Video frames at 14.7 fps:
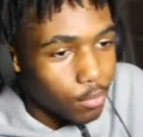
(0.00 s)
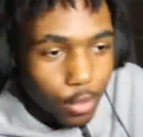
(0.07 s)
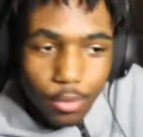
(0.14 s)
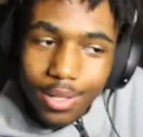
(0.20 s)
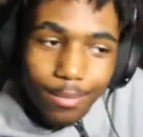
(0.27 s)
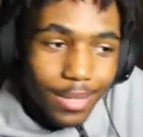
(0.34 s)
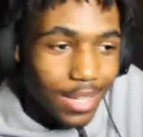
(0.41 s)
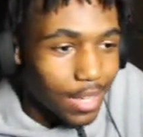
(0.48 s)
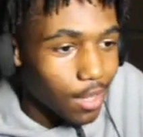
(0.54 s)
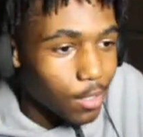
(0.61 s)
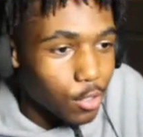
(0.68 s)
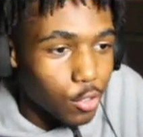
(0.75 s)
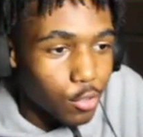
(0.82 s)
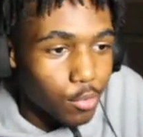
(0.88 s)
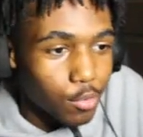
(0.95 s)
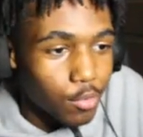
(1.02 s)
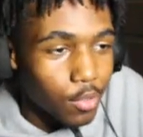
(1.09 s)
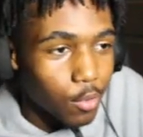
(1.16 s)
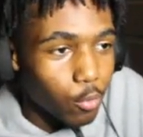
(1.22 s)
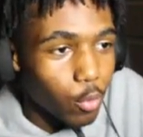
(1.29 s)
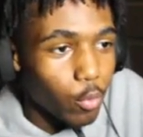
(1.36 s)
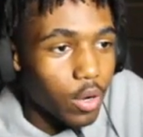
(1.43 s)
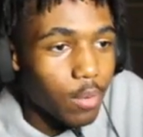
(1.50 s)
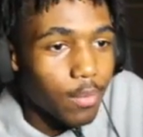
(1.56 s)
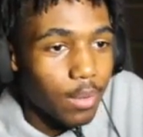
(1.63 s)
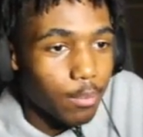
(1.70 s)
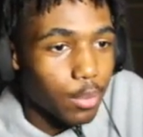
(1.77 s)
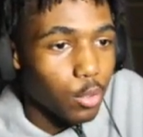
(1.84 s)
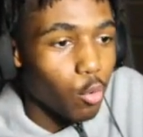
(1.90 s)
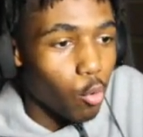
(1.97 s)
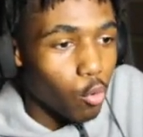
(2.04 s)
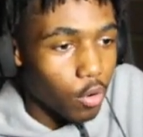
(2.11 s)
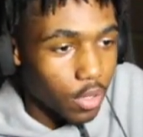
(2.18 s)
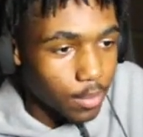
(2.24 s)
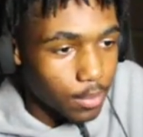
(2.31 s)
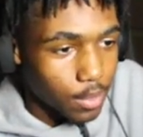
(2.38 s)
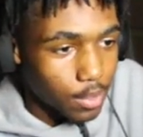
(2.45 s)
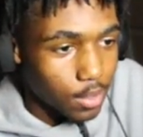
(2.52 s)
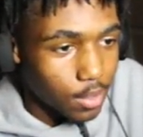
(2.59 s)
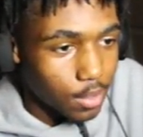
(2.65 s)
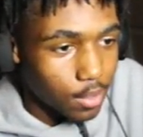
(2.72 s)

don't let me catch you with one of my blue orbs.